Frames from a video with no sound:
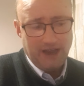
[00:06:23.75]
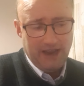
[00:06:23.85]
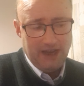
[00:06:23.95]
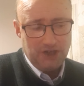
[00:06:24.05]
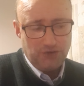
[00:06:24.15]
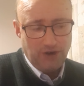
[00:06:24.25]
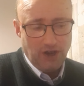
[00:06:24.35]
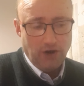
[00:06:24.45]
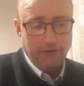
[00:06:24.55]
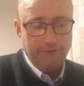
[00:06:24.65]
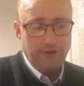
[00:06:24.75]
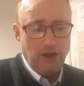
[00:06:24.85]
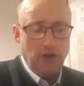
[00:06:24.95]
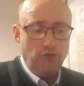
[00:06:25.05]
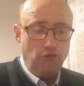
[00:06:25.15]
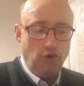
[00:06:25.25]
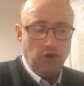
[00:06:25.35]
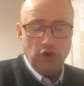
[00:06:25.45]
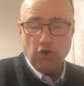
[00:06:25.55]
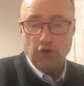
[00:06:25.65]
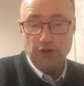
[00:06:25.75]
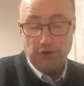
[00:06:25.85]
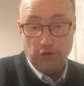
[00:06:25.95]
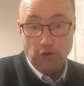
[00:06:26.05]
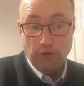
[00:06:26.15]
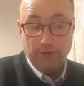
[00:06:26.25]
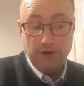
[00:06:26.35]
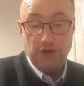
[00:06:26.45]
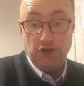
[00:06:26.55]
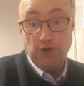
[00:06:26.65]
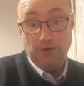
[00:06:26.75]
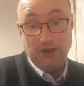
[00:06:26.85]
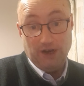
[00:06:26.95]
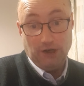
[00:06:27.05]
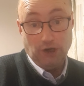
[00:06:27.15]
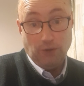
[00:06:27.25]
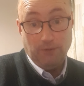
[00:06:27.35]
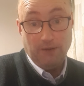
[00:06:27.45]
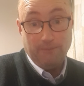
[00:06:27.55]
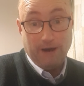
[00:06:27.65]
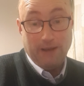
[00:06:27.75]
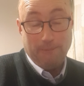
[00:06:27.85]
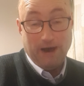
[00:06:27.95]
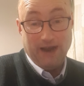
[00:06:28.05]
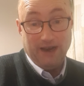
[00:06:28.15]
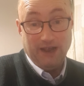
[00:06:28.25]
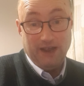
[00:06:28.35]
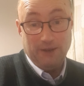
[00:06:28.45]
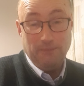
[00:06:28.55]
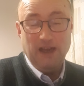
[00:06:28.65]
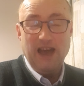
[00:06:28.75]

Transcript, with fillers: A History of Runcorn Northern Union Club by Mike Latham.